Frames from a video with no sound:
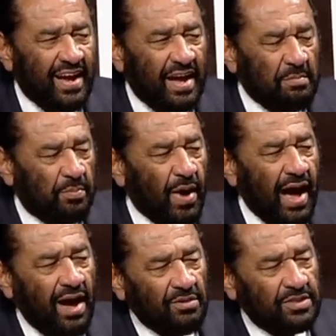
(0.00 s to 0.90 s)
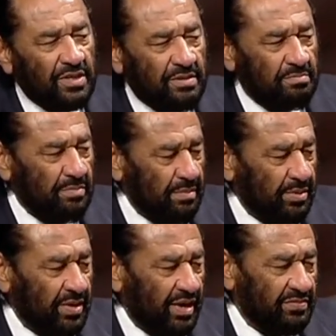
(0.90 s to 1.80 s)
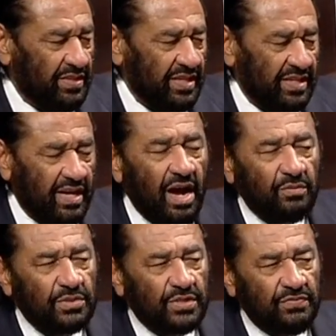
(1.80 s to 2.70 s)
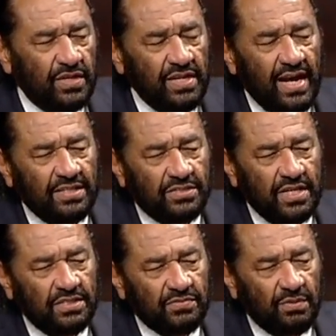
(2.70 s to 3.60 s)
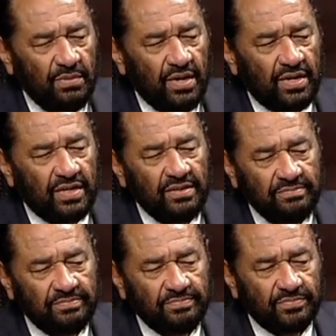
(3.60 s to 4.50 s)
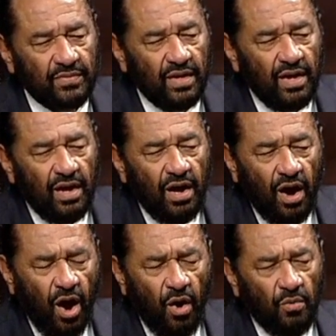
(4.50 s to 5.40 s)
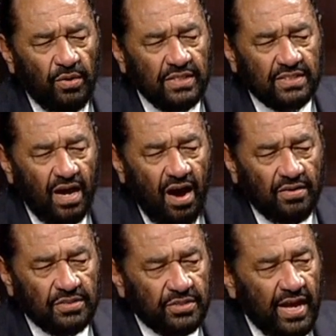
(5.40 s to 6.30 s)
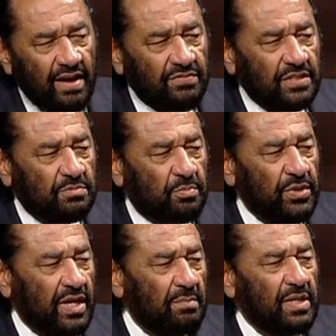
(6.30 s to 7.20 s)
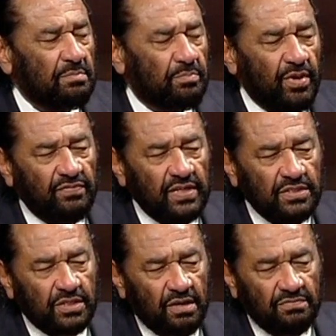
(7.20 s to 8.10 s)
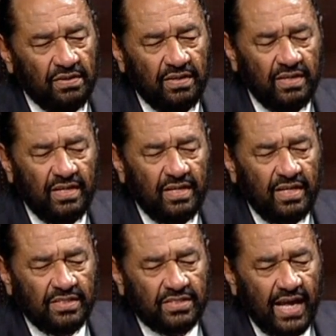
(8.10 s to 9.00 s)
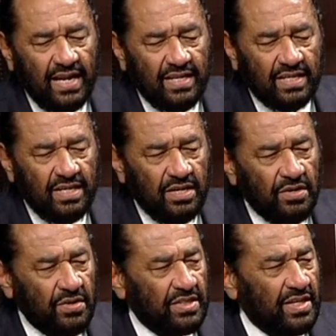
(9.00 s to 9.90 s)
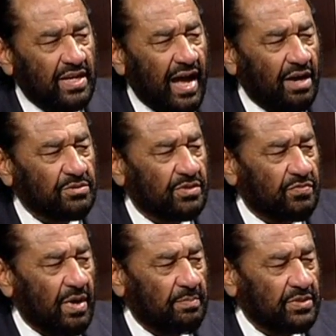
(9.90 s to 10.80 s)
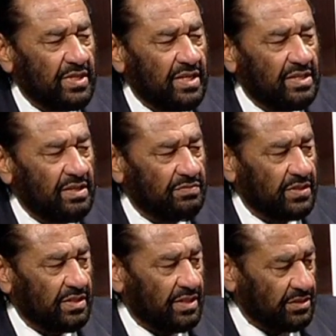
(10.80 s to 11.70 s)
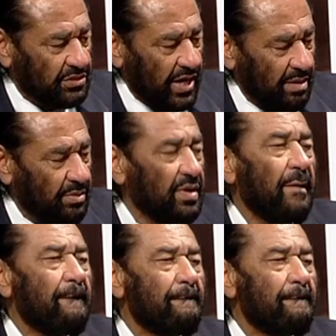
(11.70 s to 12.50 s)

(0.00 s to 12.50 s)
a proud member of the Congress of the United States of America, always honored to have this preeminent privilege of standing here in the House of Representatives in this chamber.